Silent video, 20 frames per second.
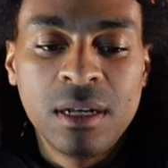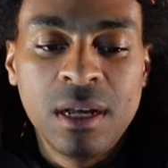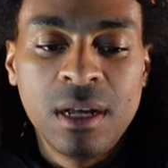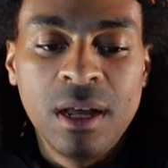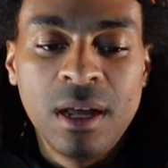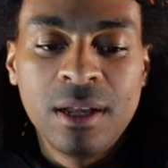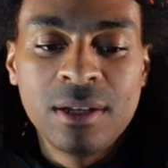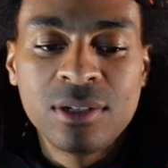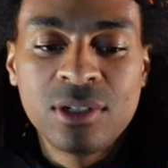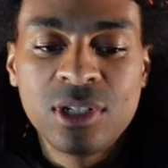
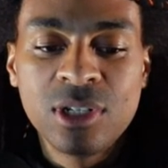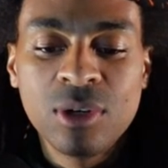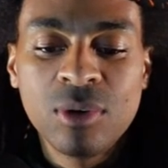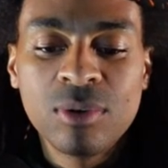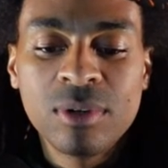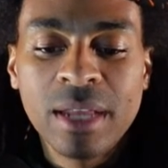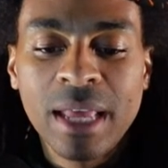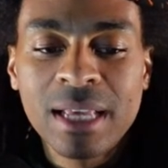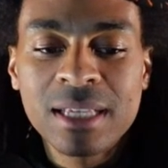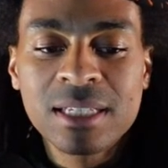until
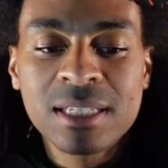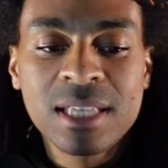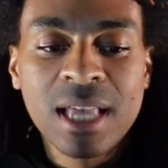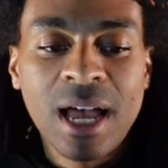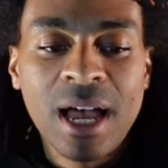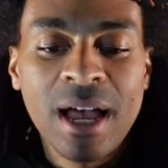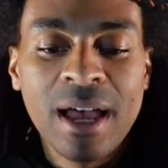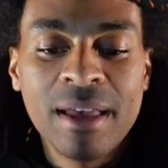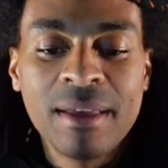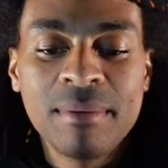next
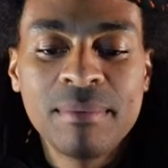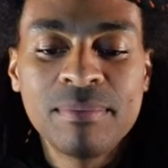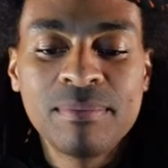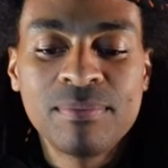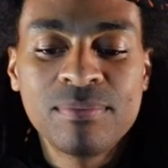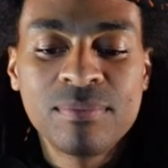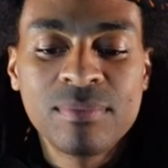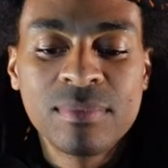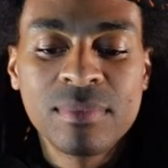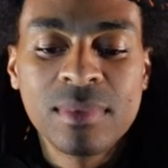time,
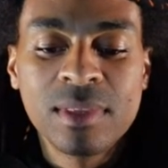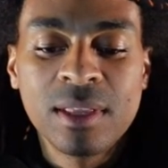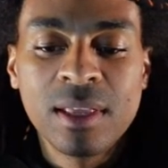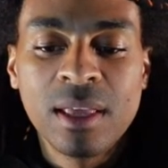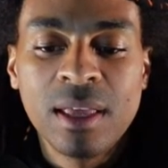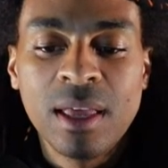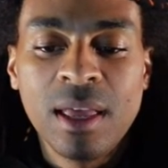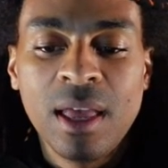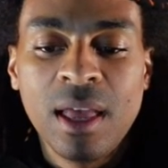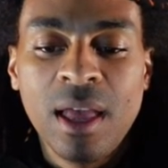
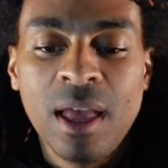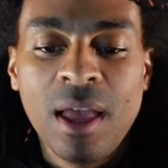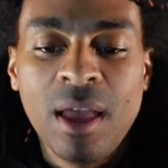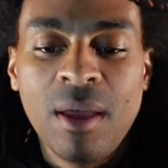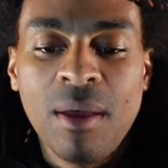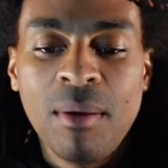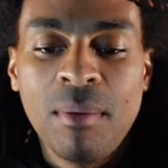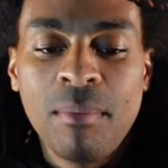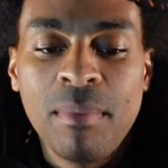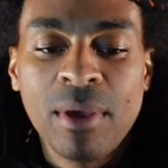
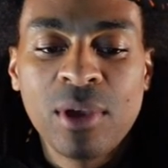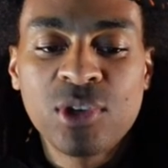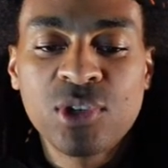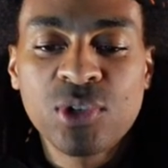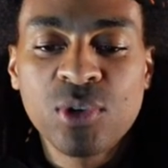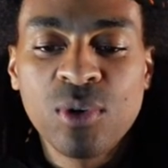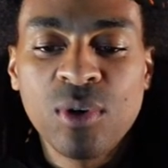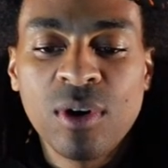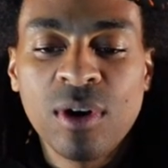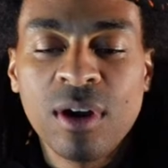make
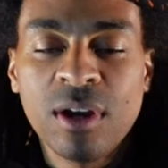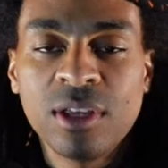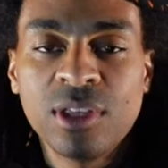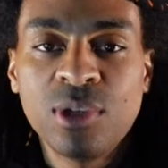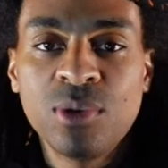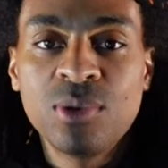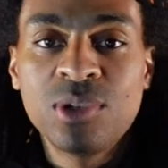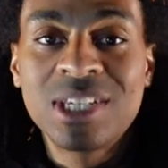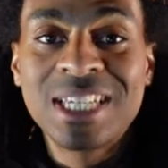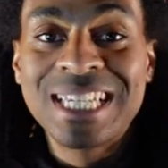sure
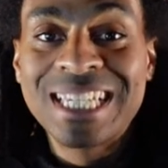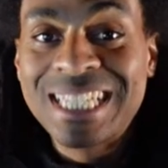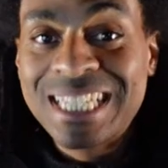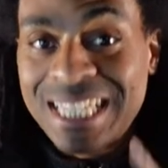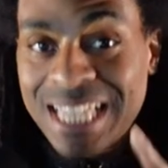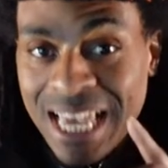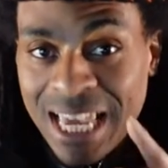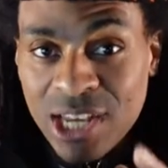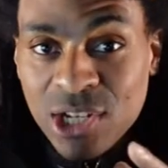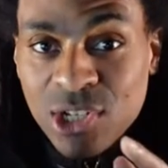you
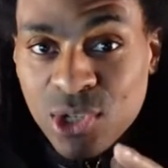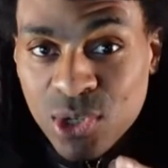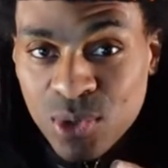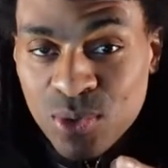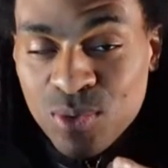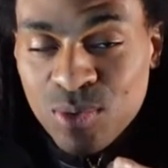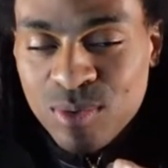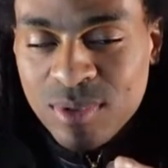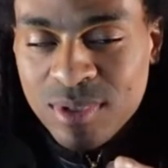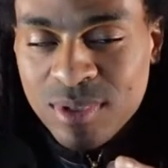stay
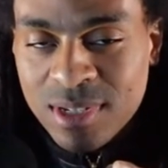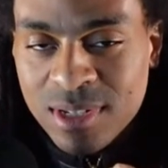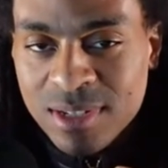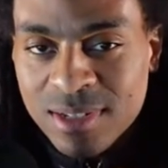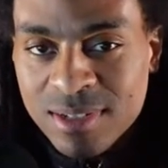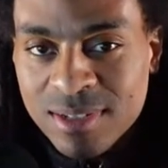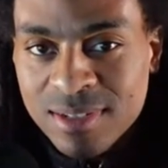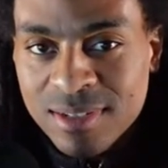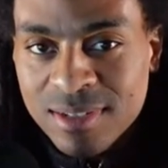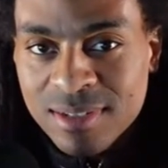tuned
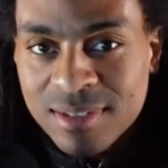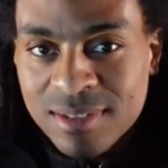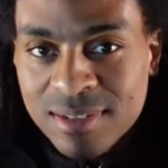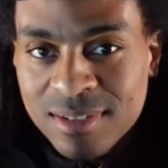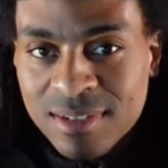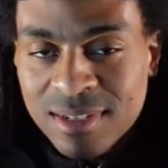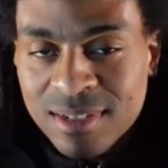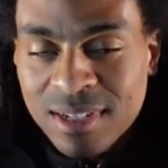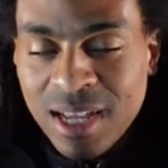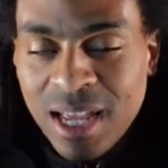
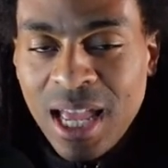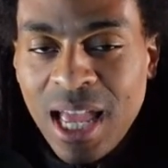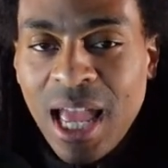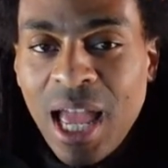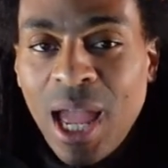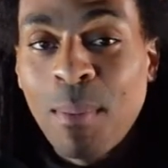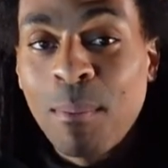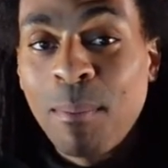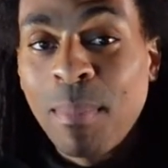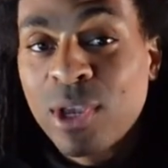
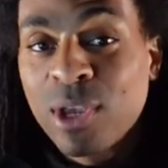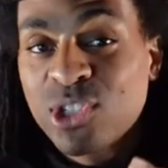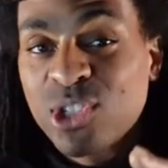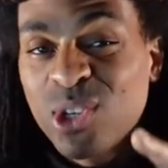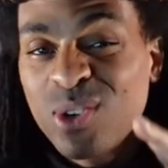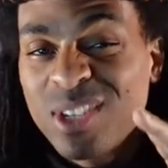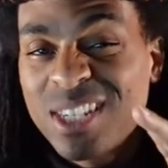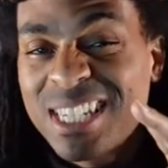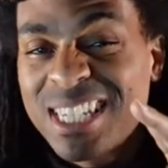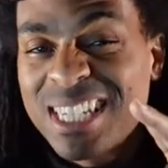and make sure
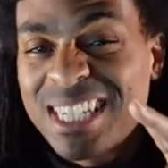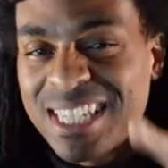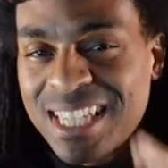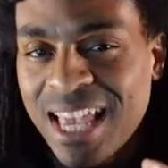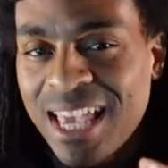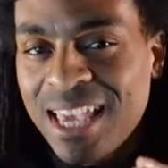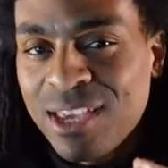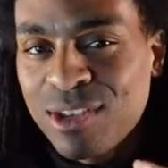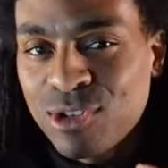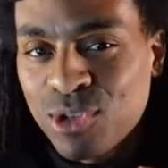you
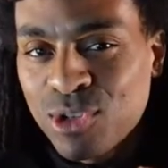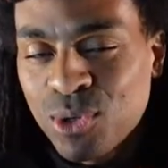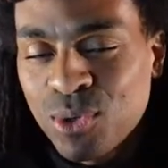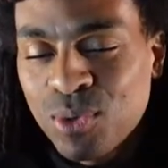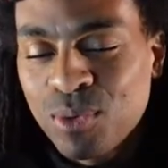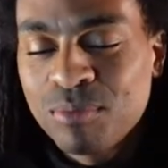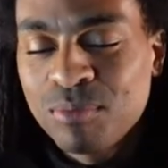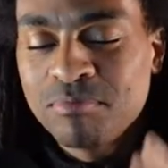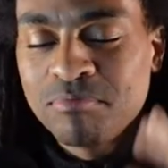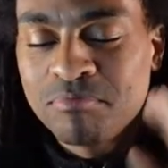stay in tune.